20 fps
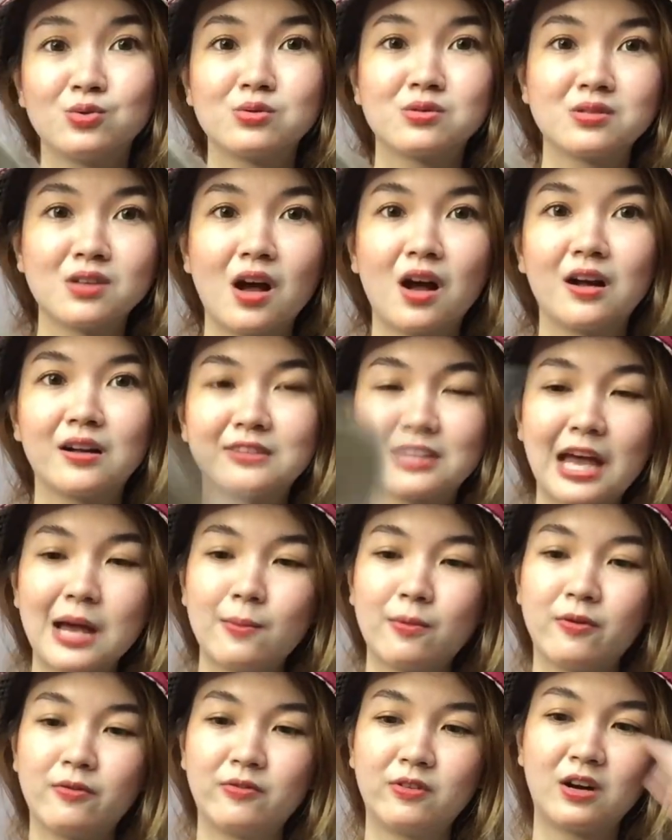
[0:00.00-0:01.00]
sock
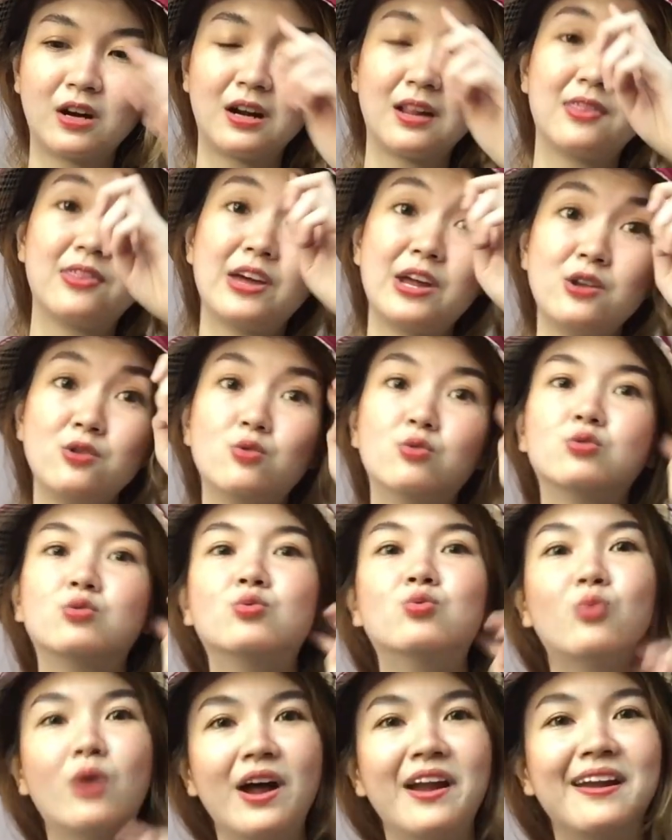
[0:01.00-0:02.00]
type of girl, the
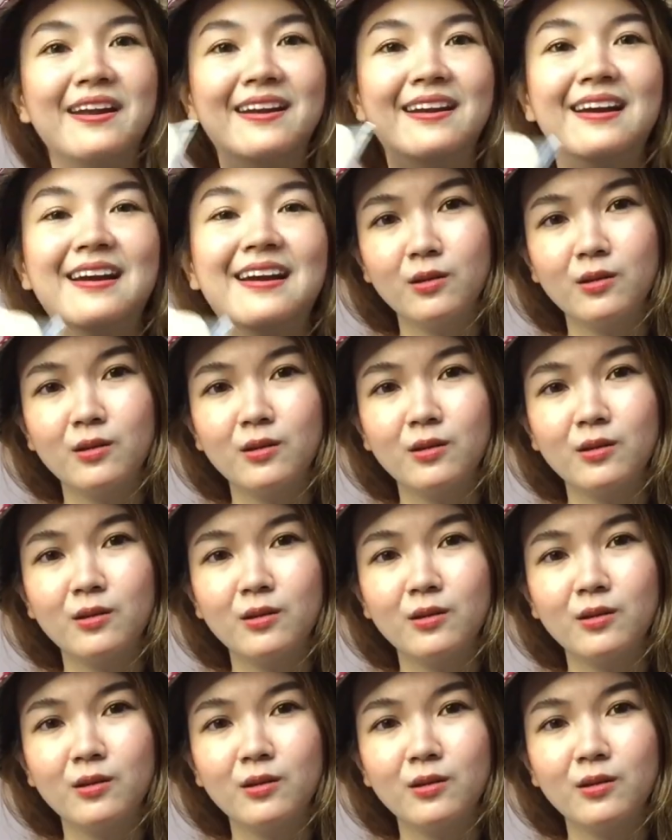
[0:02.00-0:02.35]
nude one.